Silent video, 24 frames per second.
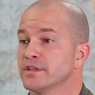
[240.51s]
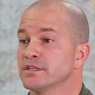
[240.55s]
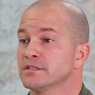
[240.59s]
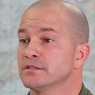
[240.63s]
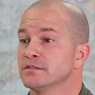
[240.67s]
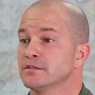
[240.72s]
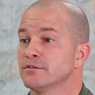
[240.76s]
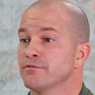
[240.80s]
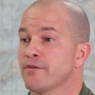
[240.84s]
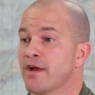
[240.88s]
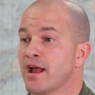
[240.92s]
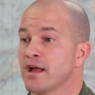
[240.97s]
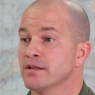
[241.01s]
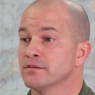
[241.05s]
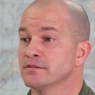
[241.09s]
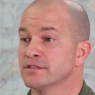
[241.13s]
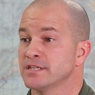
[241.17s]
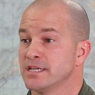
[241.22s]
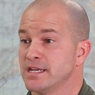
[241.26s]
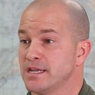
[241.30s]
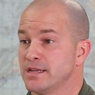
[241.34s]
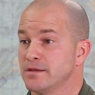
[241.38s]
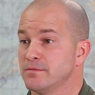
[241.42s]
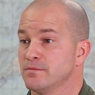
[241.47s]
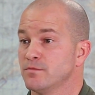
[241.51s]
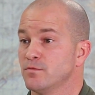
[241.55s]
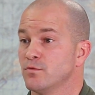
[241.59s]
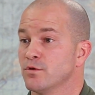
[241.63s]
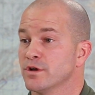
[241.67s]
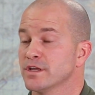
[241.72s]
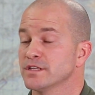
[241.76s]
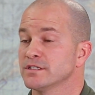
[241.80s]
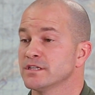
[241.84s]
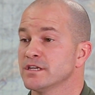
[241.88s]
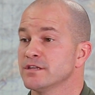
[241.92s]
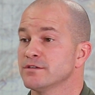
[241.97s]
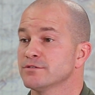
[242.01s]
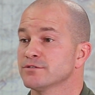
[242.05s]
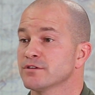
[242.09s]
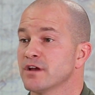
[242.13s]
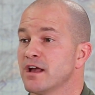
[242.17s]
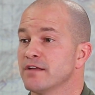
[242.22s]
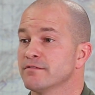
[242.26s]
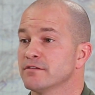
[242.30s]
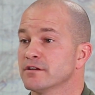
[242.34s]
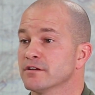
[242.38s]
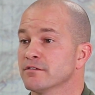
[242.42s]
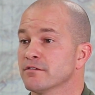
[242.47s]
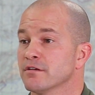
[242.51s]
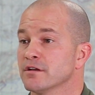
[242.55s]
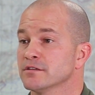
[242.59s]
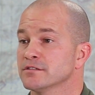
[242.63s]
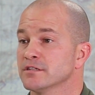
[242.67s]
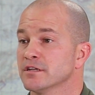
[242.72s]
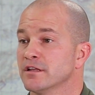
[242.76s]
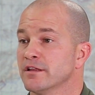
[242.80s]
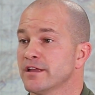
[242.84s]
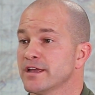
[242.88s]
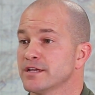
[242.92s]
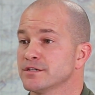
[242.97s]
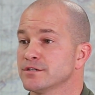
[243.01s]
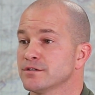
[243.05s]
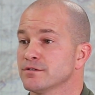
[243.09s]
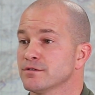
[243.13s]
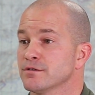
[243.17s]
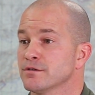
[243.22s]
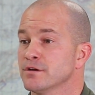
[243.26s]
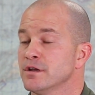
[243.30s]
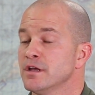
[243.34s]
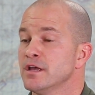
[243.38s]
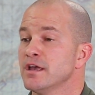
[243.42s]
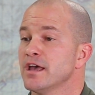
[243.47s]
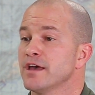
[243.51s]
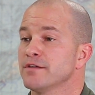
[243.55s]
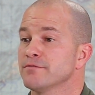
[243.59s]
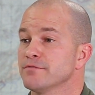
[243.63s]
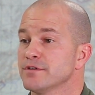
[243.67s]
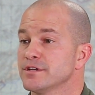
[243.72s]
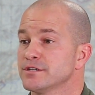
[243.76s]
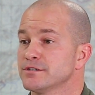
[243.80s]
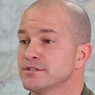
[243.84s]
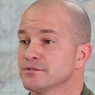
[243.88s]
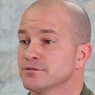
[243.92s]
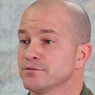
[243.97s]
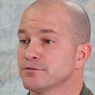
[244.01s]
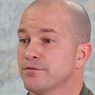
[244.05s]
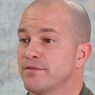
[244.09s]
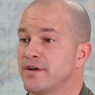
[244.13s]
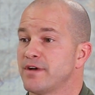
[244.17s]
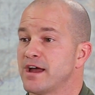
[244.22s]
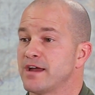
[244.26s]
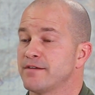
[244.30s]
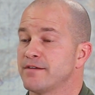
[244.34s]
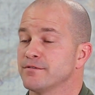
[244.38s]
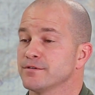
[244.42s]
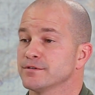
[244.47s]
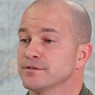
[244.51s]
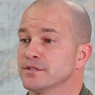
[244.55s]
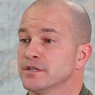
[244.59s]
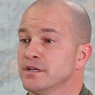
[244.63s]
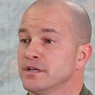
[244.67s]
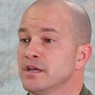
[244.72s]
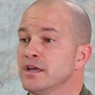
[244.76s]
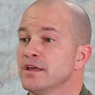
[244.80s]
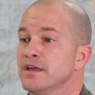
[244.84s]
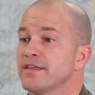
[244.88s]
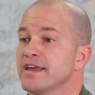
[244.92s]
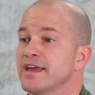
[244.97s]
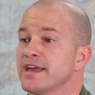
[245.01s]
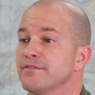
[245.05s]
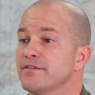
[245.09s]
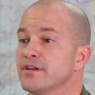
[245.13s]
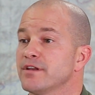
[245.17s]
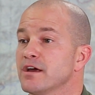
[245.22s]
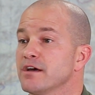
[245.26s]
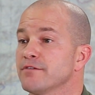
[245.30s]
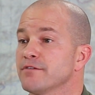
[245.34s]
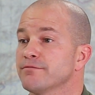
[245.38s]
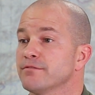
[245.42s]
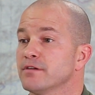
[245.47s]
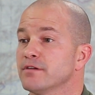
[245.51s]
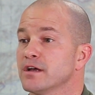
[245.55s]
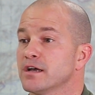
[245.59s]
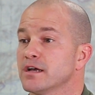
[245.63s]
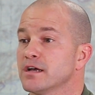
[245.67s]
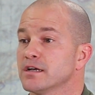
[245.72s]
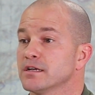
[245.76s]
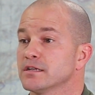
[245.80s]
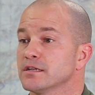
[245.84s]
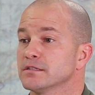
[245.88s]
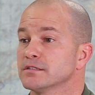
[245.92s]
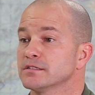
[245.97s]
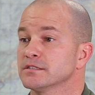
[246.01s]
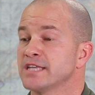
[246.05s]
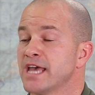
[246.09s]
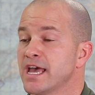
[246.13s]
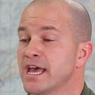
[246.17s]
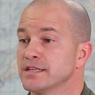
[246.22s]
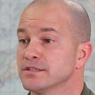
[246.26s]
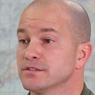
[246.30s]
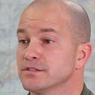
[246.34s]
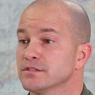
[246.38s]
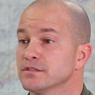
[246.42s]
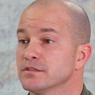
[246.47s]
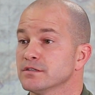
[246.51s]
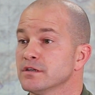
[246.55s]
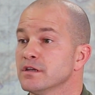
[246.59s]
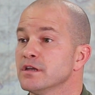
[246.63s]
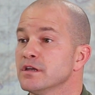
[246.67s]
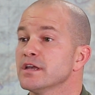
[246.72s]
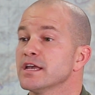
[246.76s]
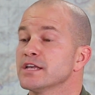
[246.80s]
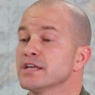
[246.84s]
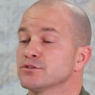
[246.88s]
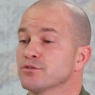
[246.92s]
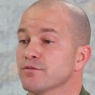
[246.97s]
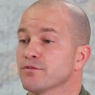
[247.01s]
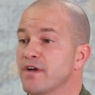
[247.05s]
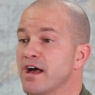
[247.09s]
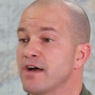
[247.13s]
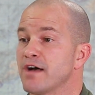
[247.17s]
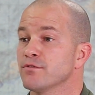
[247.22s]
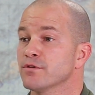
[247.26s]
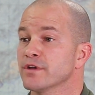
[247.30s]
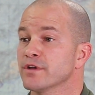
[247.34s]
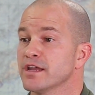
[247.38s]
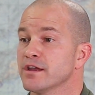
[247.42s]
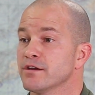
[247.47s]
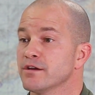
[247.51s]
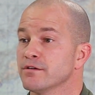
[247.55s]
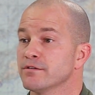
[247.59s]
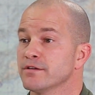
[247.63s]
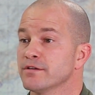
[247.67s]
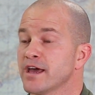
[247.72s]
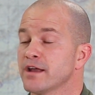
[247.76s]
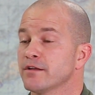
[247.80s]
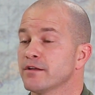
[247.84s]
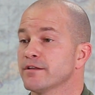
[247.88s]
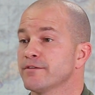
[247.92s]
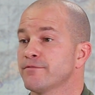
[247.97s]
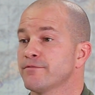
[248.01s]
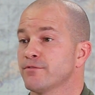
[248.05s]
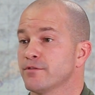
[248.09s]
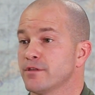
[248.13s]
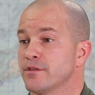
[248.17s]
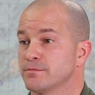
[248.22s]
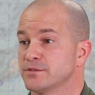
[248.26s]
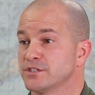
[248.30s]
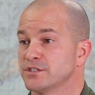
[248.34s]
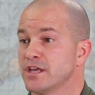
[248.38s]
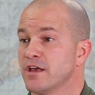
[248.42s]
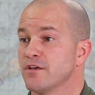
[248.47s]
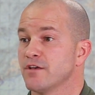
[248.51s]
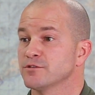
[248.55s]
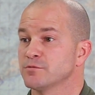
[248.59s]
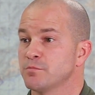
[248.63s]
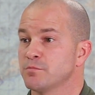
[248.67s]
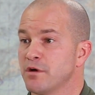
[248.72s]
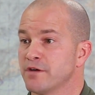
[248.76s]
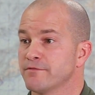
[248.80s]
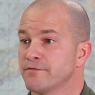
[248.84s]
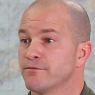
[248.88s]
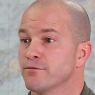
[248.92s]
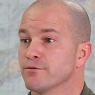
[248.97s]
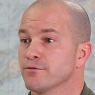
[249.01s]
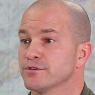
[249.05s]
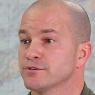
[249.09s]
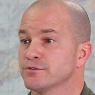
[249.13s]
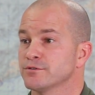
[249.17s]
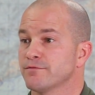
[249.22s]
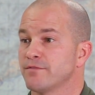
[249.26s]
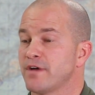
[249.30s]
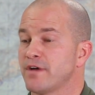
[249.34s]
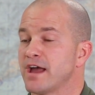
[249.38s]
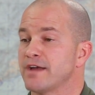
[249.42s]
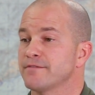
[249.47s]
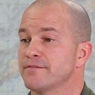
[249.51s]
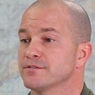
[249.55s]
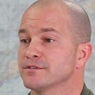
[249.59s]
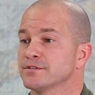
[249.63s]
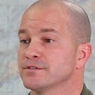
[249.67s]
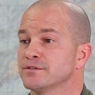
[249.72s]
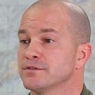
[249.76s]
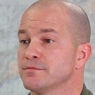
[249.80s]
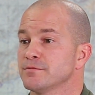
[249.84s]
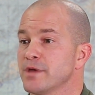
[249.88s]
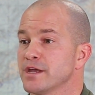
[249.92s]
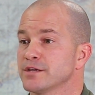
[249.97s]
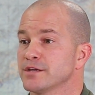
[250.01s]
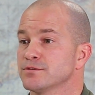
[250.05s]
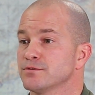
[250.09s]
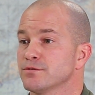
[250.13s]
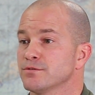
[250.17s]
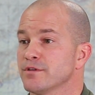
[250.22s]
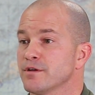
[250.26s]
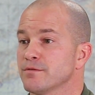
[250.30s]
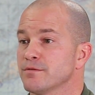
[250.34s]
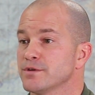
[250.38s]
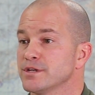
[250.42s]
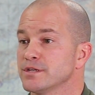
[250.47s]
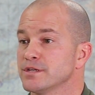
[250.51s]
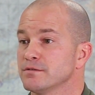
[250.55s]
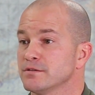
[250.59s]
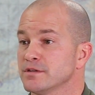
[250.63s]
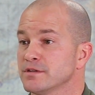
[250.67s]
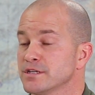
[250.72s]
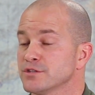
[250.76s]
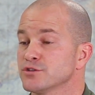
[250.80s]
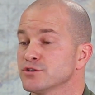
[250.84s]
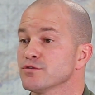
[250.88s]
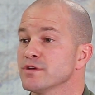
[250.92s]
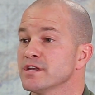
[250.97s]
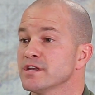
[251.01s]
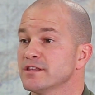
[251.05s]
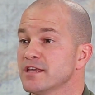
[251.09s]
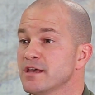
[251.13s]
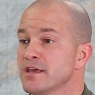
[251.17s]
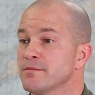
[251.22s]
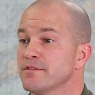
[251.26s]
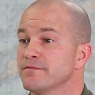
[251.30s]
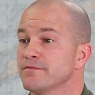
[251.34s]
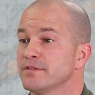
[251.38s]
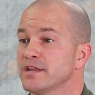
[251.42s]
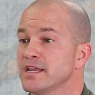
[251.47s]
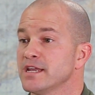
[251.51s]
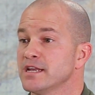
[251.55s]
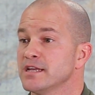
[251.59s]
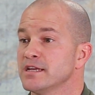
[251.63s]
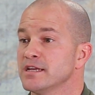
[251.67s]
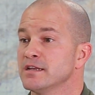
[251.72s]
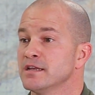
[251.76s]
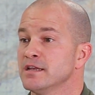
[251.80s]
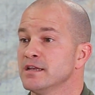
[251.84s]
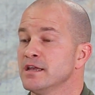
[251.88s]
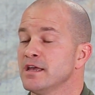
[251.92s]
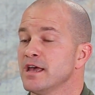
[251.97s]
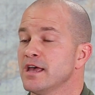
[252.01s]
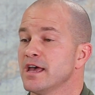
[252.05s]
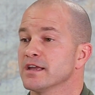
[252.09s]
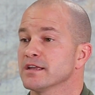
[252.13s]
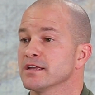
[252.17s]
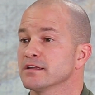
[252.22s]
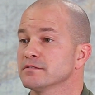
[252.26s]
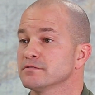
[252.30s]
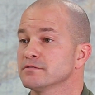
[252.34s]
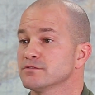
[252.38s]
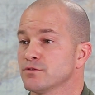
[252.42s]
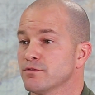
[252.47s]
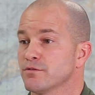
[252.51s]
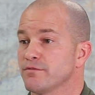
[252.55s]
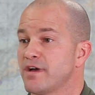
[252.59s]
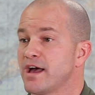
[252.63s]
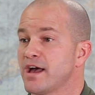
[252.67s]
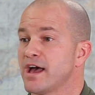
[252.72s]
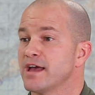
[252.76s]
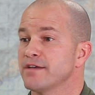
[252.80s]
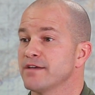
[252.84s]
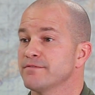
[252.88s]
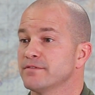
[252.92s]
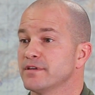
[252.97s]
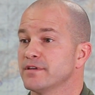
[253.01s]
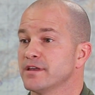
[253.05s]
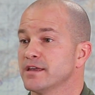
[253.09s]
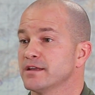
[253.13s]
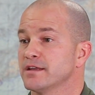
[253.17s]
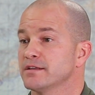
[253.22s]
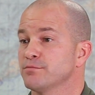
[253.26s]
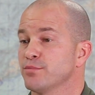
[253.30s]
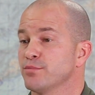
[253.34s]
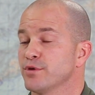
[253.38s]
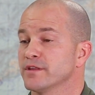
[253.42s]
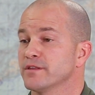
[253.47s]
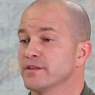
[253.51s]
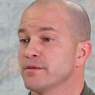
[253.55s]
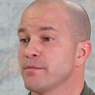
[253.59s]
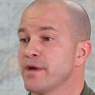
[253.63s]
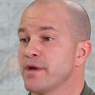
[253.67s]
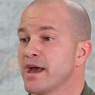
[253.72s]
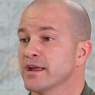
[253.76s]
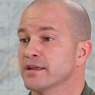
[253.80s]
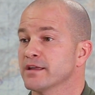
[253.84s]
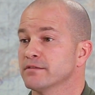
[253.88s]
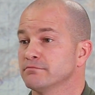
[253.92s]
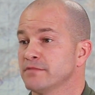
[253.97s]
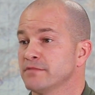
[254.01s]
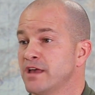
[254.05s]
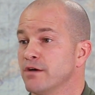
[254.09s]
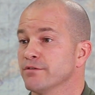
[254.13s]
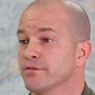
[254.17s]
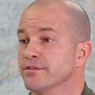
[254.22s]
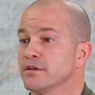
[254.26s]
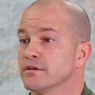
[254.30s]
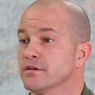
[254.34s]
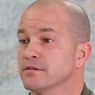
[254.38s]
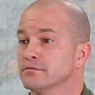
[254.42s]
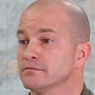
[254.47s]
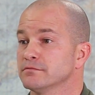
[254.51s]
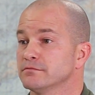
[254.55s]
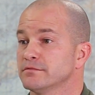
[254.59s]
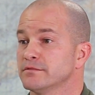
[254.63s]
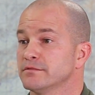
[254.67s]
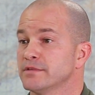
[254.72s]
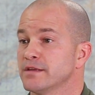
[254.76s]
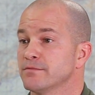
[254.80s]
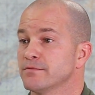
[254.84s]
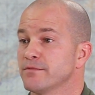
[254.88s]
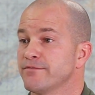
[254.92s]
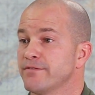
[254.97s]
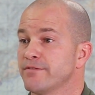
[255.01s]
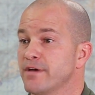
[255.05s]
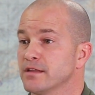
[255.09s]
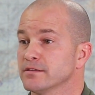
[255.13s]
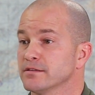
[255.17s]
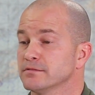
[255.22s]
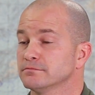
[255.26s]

the ground team will continue traveling across the glacier and reach the survivors. They have enough tents and survival gear, not only for themselves but for the survivors, to make sure that we can treat them if needed and survive and bring them back healthier than we found